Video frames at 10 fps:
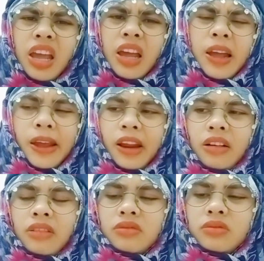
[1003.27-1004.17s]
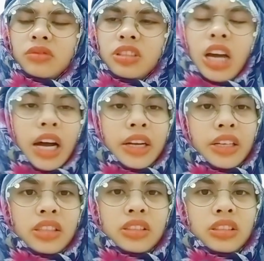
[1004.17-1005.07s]
And the
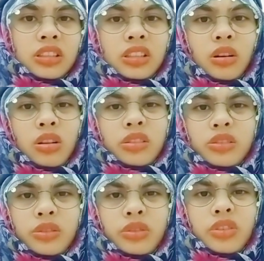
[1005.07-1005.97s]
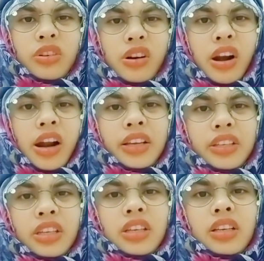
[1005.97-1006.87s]
other, she also
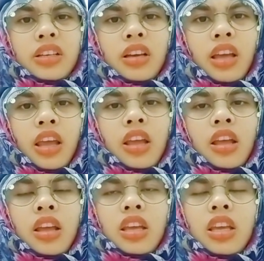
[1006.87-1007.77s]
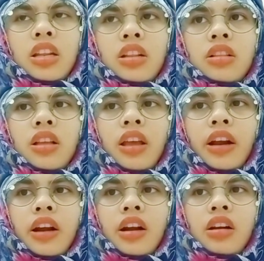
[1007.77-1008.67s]
crying in
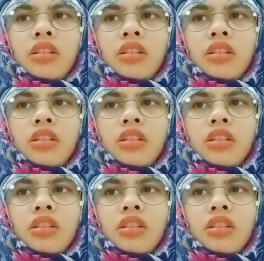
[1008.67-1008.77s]
her